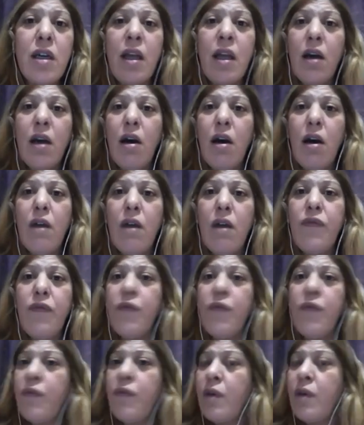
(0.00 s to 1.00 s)
of
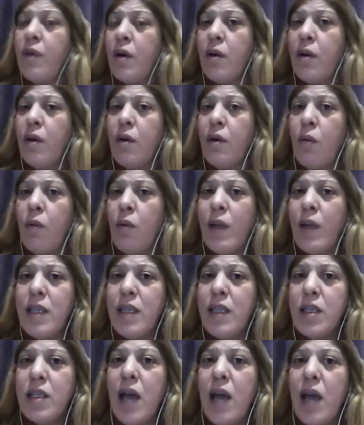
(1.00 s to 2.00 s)
what
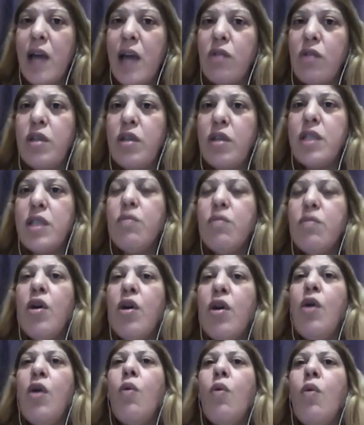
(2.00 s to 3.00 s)
is aneurysm,
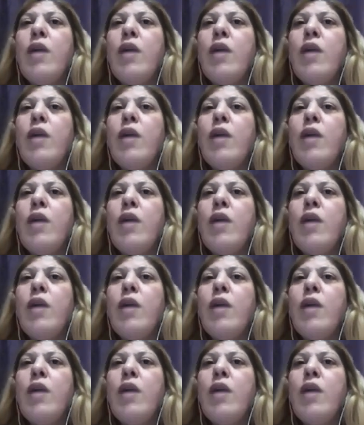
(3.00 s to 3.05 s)
what